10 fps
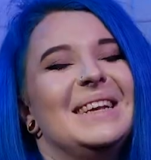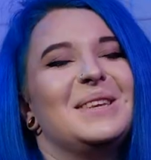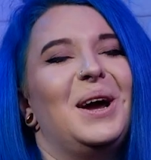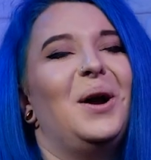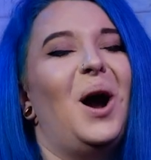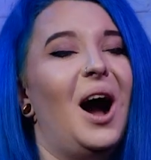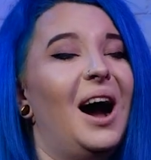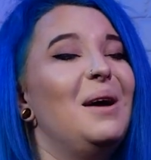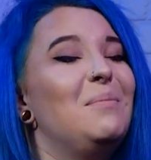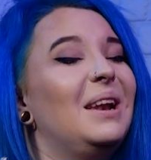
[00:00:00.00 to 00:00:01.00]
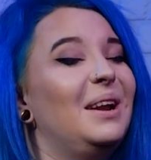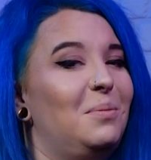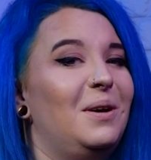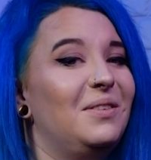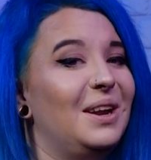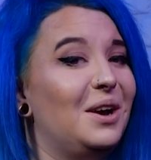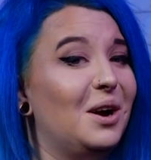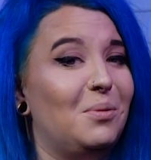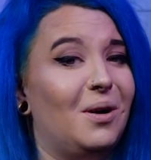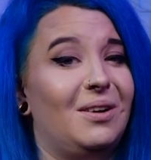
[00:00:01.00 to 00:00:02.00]
So I'm a little bit of an
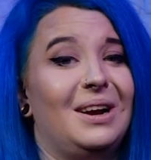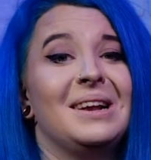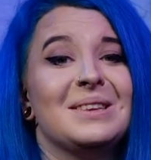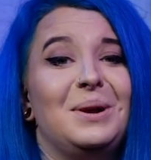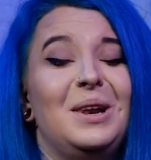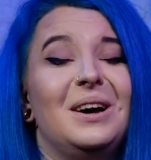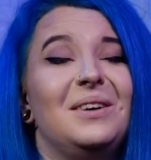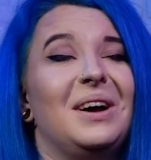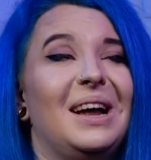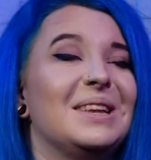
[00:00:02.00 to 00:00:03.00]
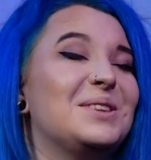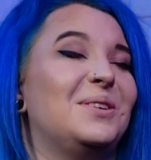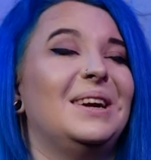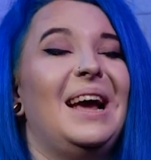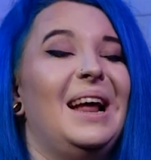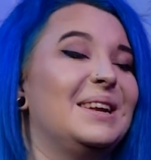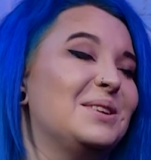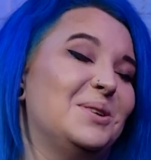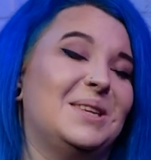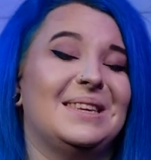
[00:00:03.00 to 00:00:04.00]
eco-warrior, so I love answering any
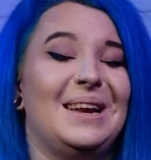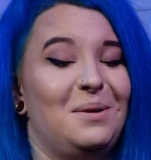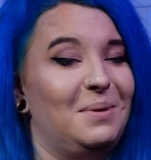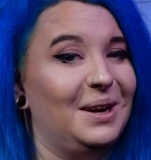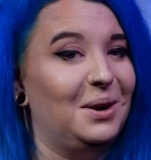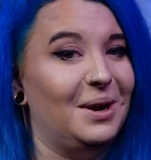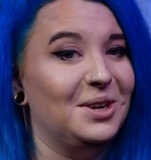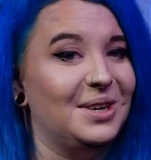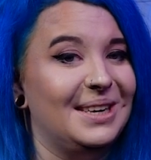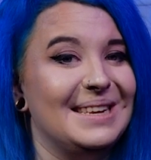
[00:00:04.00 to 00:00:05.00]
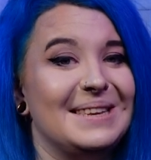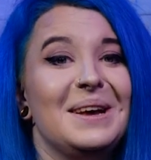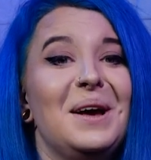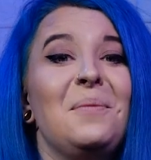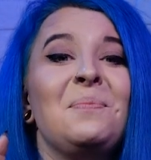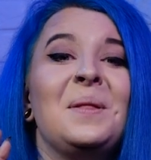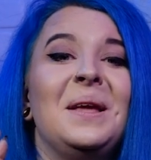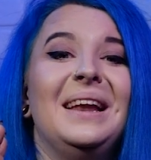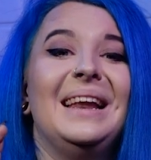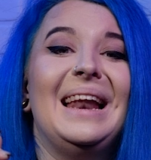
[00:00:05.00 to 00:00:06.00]
sort of sustainability questions.
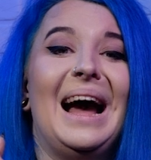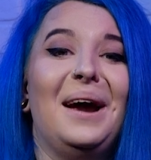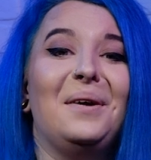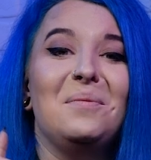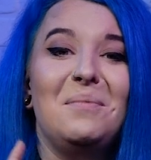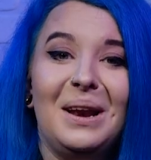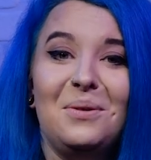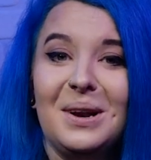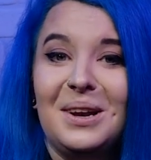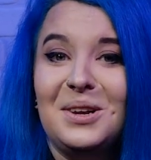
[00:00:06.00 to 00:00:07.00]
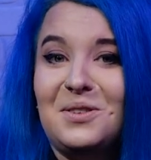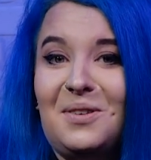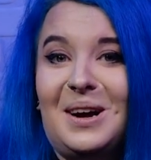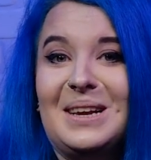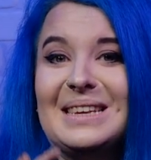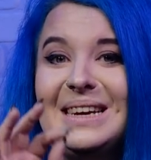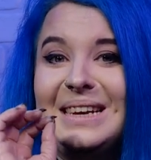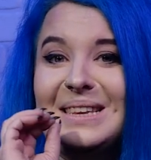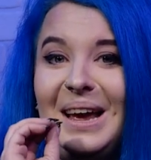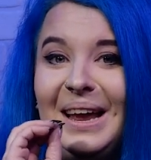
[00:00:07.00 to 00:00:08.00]
Now, many Windows
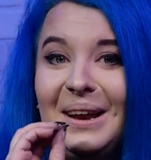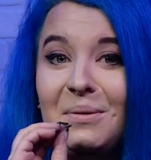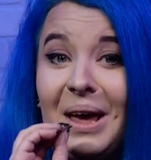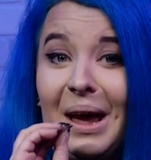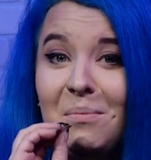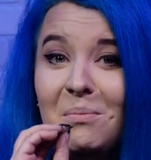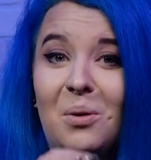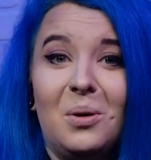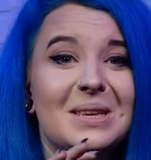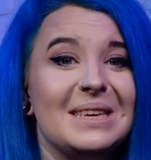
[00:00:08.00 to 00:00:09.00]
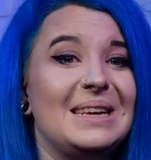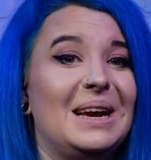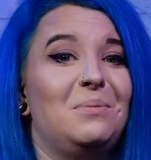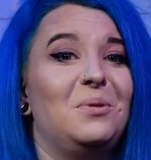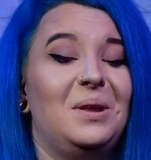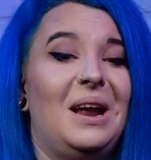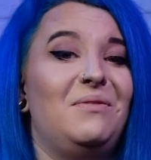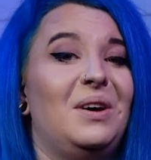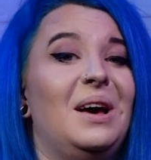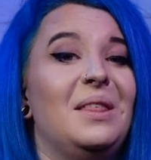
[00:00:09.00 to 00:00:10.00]
devices are getting more sustainable than
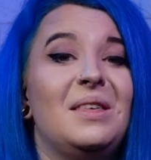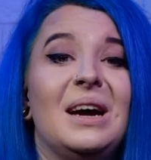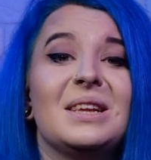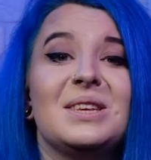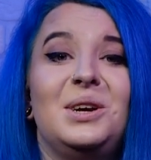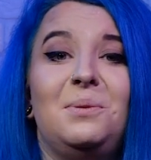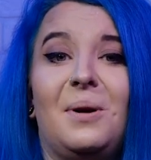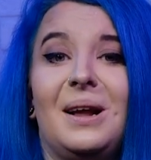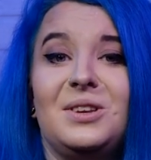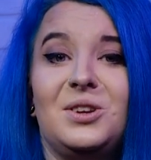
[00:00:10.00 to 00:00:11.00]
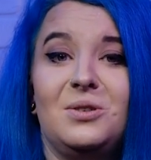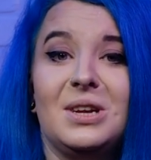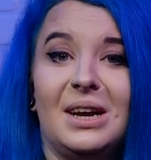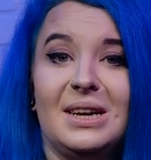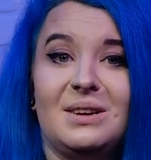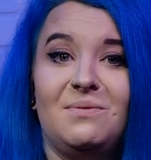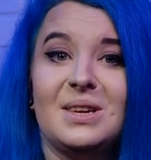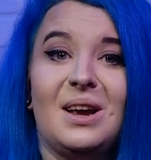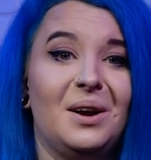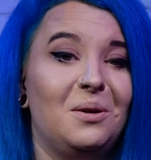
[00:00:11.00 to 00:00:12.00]
ever, thanks to brands utilizing
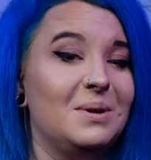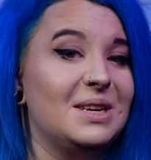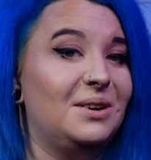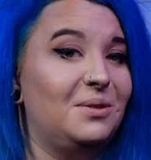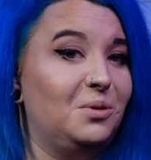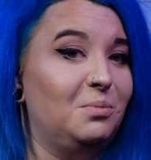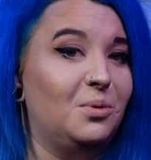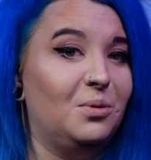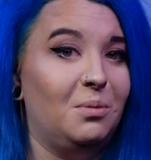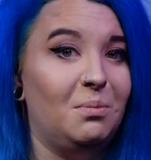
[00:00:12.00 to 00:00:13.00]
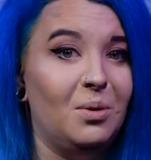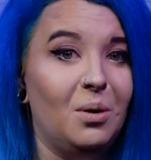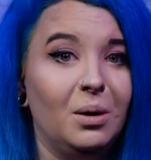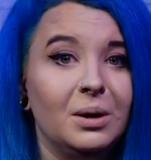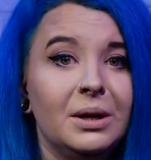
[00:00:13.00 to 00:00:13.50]
recycled materials more and more.